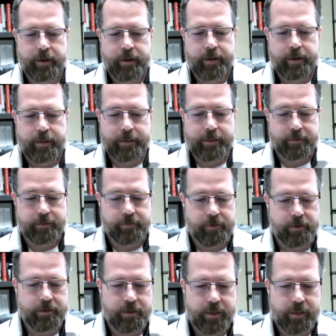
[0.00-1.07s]
That's the
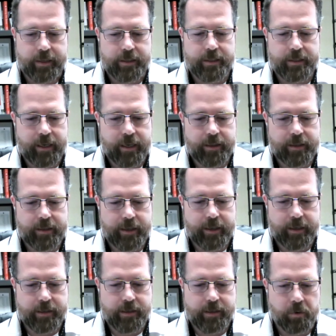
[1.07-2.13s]
first thing. The second thing
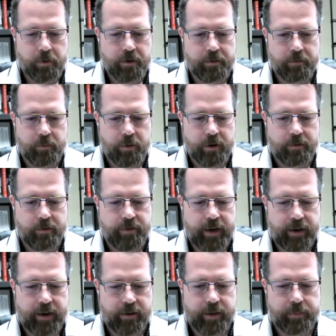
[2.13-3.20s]
is that we're
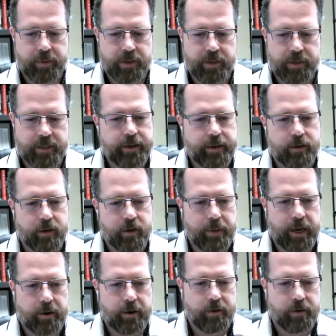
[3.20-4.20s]
very particular about